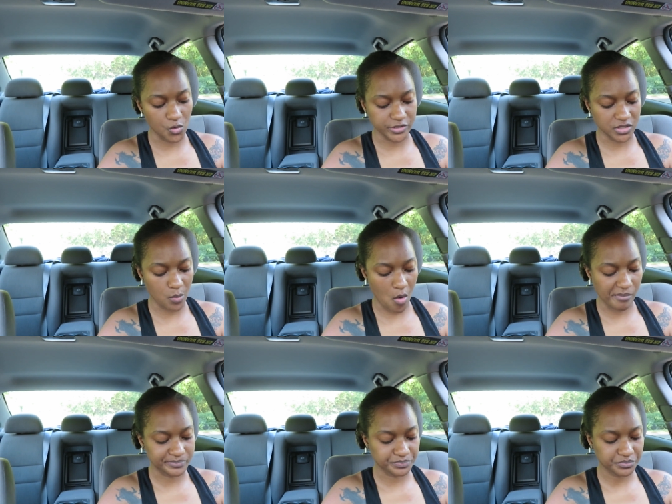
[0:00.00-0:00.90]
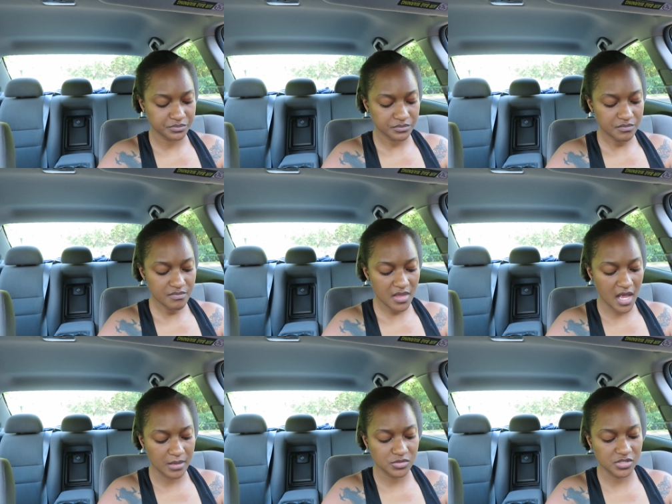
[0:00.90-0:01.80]
all summer.
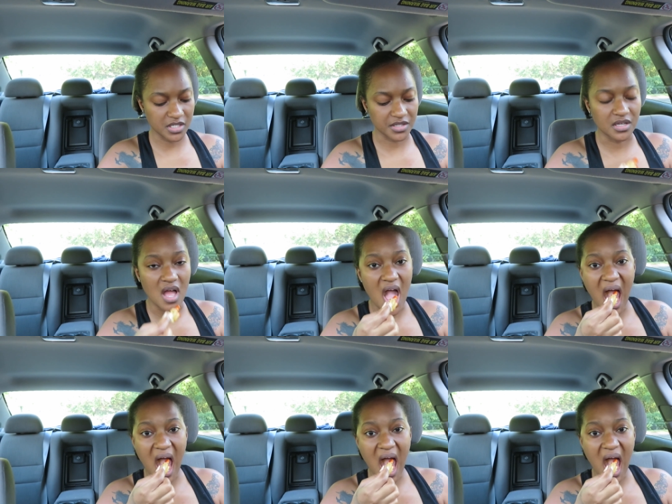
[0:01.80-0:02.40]
Absolutely nothing.